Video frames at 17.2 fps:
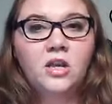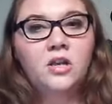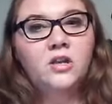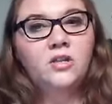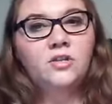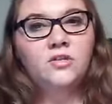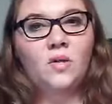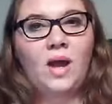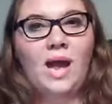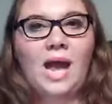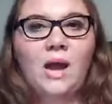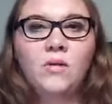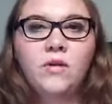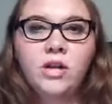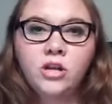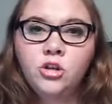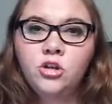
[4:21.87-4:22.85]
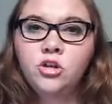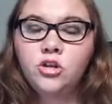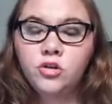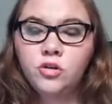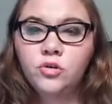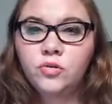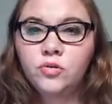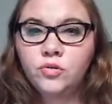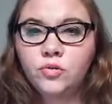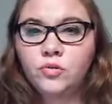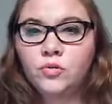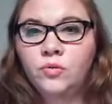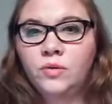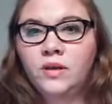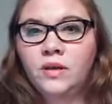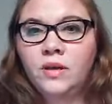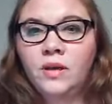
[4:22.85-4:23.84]
So how can
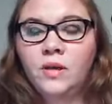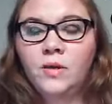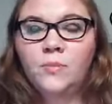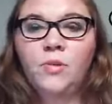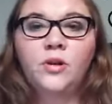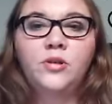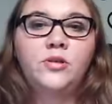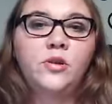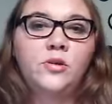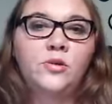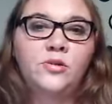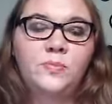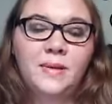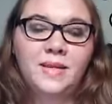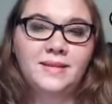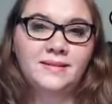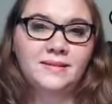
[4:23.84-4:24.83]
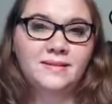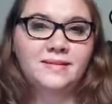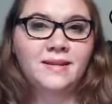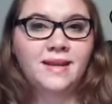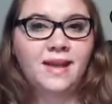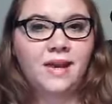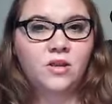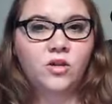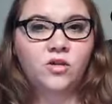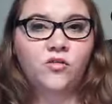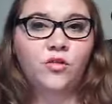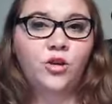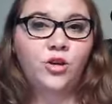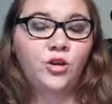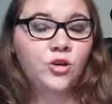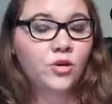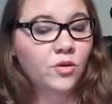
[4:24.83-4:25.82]
you put those pieces together for
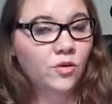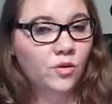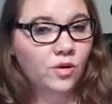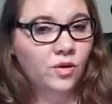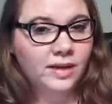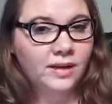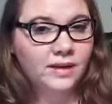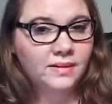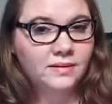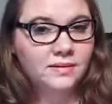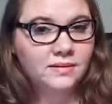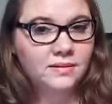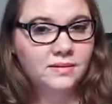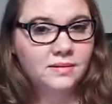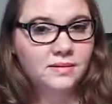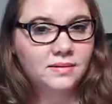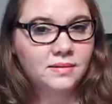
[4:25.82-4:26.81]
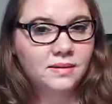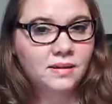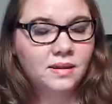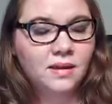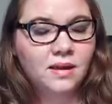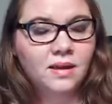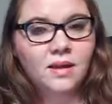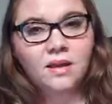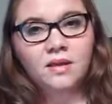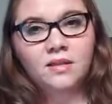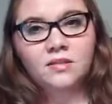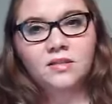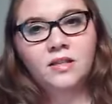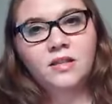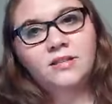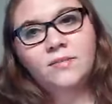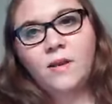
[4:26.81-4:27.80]
your audience? So
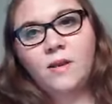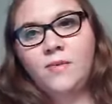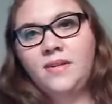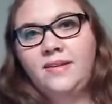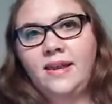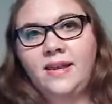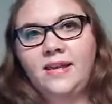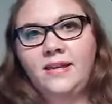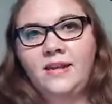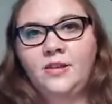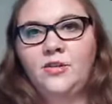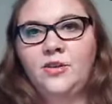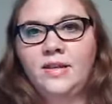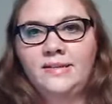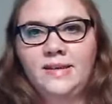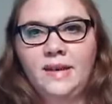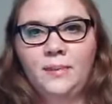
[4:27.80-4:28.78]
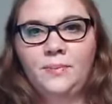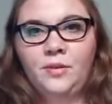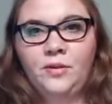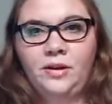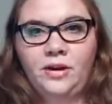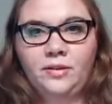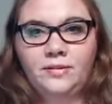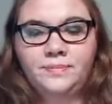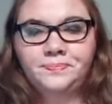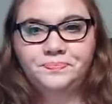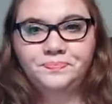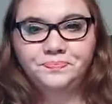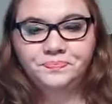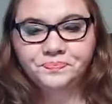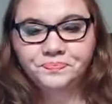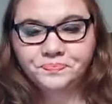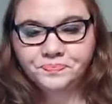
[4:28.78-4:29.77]
let's maybe take another example here.
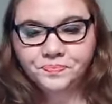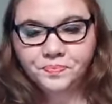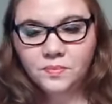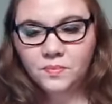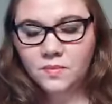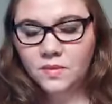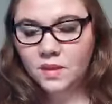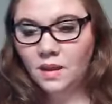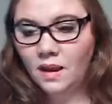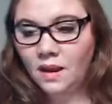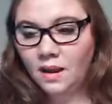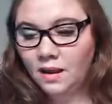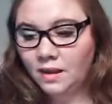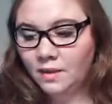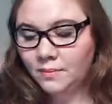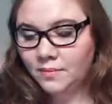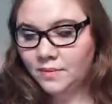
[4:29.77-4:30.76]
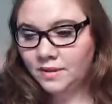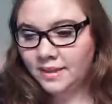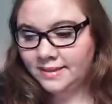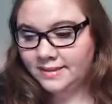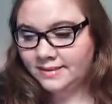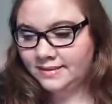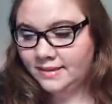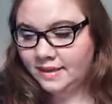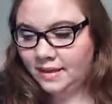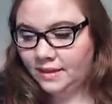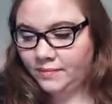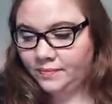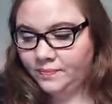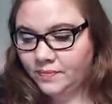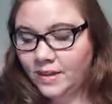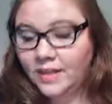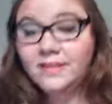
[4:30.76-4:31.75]
Let's see.
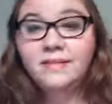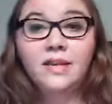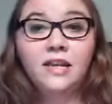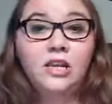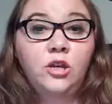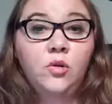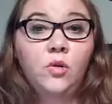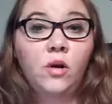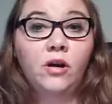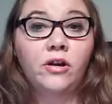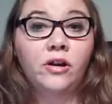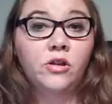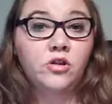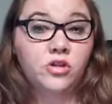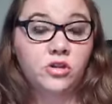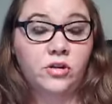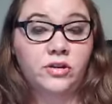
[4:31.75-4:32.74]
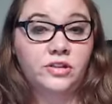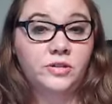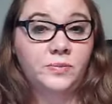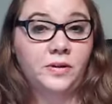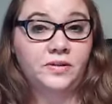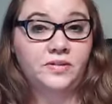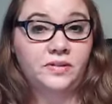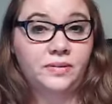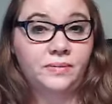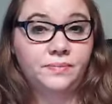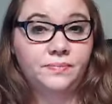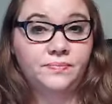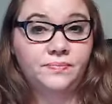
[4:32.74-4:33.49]
Let's say you are an insurance person.